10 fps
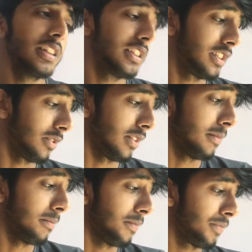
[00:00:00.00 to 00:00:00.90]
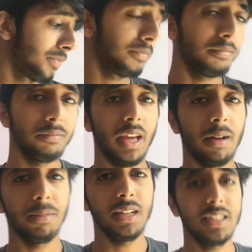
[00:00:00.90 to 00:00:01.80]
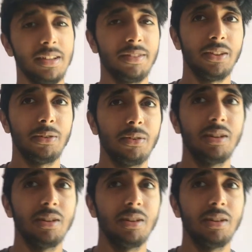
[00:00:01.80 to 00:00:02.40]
So plus if you